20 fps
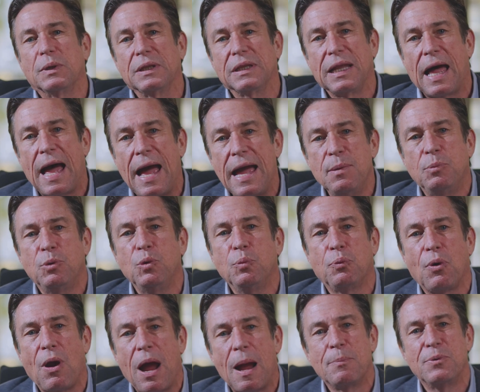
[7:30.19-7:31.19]
reliable
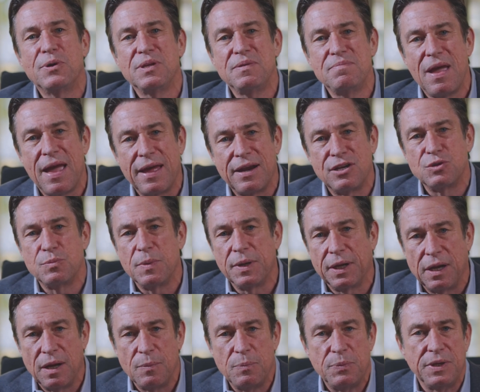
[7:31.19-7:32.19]
property
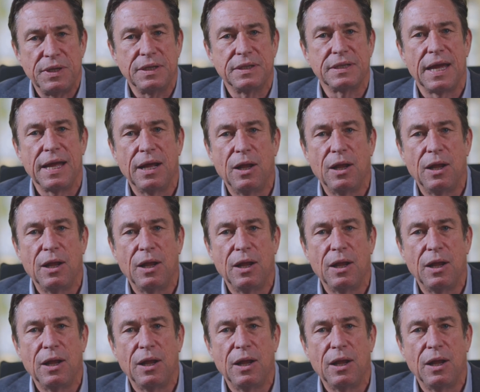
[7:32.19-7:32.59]
management company to